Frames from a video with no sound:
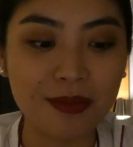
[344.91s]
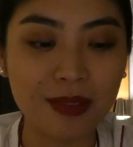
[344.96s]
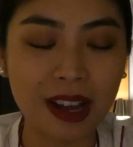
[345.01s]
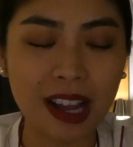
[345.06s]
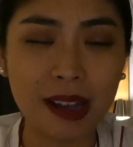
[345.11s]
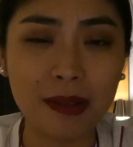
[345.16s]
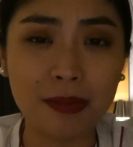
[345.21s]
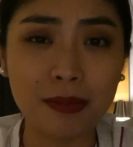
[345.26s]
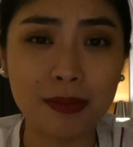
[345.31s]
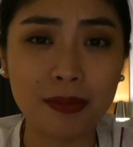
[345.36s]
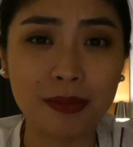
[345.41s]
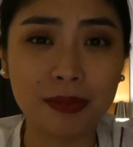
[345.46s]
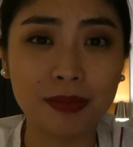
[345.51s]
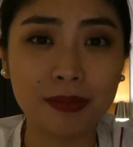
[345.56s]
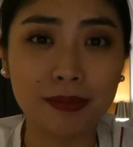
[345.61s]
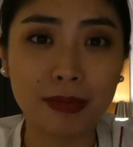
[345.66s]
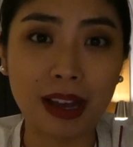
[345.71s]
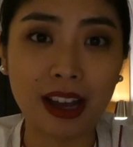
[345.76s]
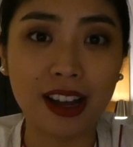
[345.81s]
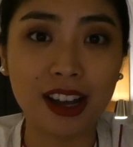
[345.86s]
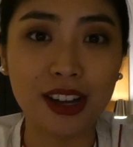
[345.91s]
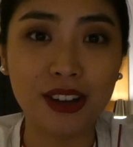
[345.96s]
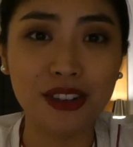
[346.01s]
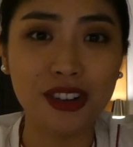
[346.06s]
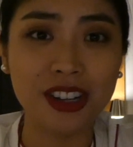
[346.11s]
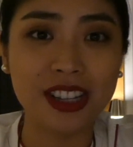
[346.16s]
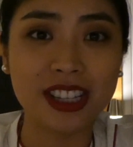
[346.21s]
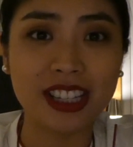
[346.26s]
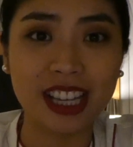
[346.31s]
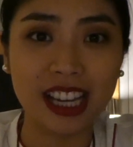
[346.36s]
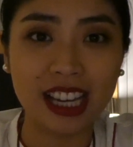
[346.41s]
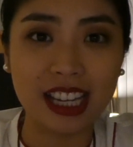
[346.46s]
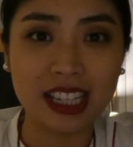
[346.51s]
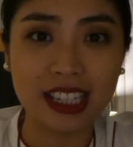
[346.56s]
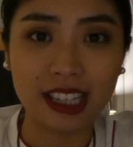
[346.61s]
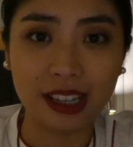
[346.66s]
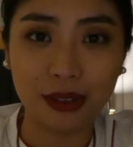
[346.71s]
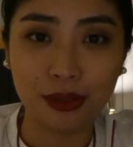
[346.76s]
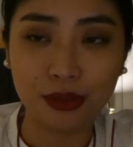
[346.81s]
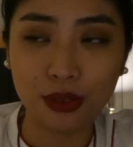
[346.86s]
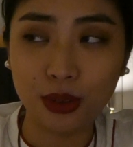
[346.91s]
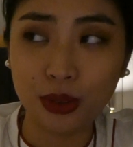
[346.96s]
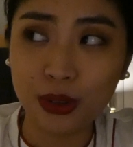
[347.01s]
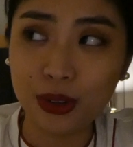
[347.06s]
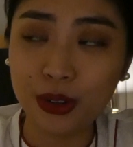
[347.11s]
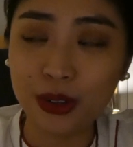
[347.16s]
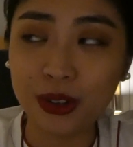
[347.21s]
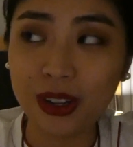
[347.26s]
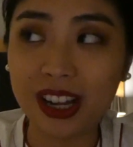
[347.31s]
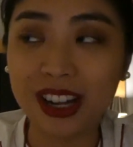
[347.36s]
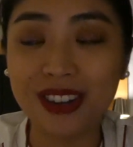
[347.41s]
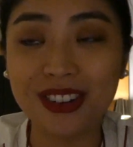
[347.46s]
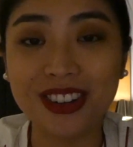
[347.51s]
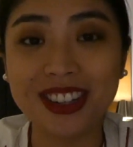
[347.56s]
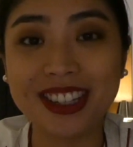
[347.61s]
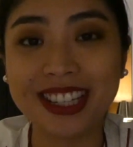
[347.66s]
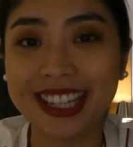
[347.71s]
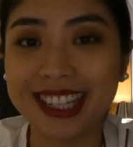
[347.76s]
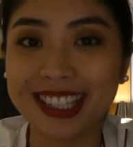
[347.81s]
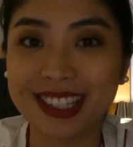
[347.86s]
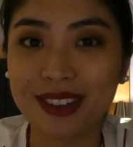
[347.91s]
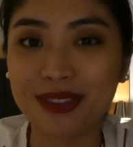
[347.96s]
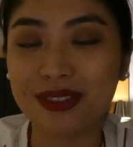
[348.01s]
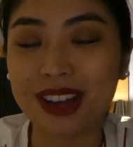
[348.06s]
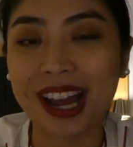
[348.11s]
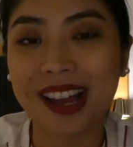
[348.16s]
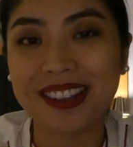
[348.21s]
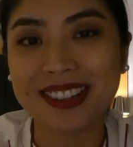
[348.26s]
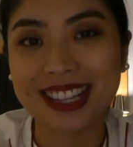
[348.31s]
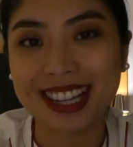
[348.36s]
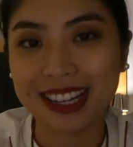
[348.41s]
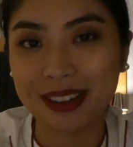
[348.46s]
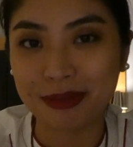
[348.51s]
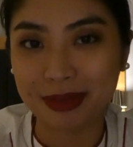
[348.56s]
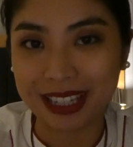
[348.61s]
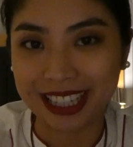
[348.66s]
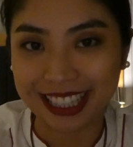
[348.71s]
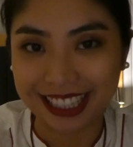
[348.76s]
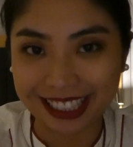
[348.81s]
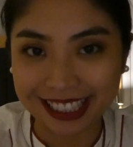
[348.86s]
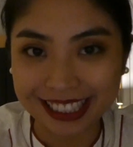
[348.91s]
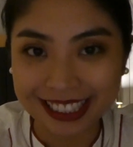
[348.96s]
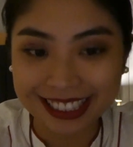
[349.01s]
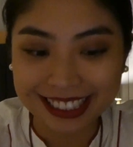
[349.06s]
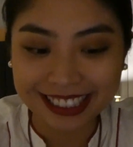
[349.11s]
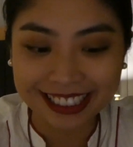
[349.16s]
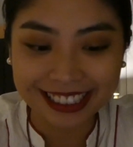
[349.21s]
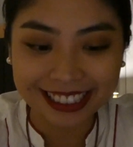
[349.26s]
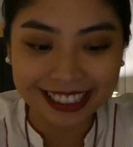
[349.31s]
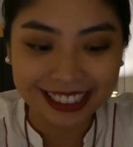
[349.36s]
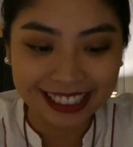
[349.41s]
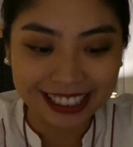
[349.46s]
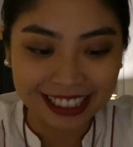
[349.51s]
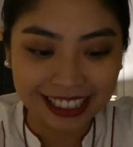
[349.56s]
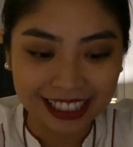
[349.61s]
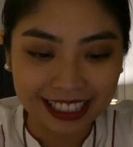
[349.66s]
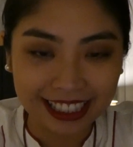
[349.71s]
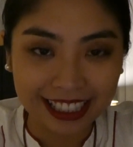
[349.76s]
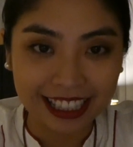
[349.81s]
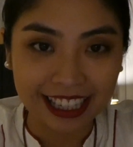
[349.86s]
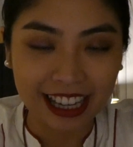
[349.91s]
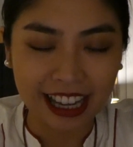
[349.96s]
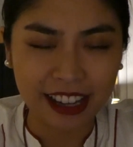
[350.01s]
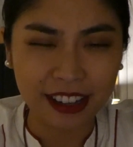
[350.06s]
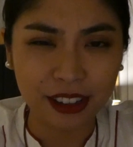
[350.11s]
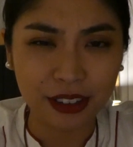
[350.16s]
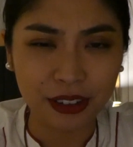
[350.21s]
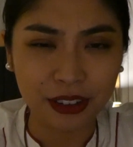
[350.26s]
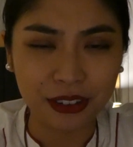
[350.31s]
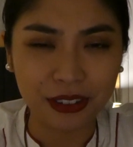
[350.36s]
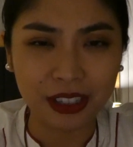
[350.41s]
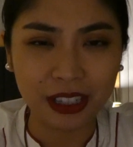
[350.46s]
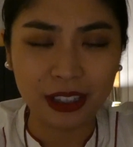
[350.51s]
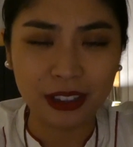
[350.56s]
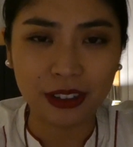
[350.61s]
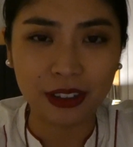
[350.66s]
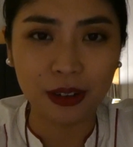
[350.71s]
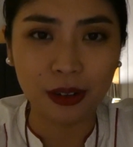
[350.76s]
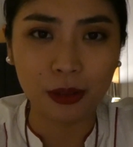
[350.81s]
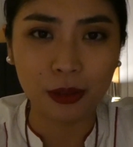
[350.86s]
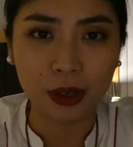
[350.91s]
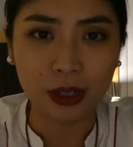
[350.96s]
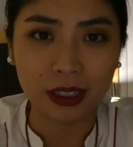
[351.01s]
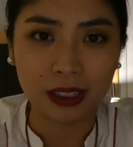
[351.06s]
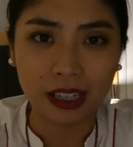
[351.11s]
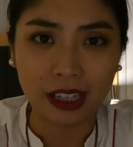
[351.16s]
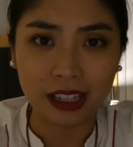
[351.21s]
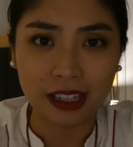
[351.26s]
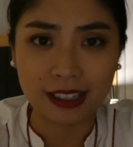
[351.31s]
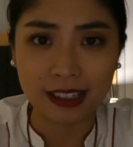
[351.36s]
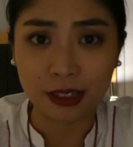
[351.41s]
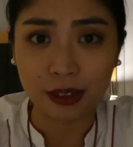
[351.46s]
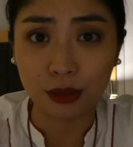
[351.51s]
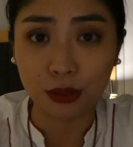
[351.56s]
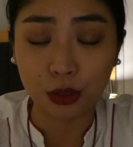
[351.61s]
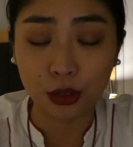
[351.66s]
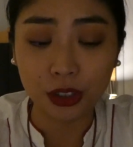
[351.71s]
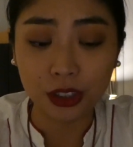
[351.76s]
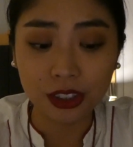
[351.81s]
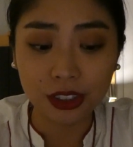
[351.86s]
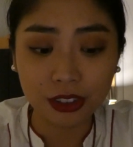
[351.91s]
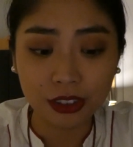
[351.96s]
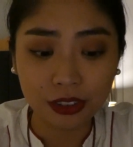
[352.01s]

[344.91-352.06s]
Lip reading: I'm about 164, 165 centimeters. I don't really know what that is in foot.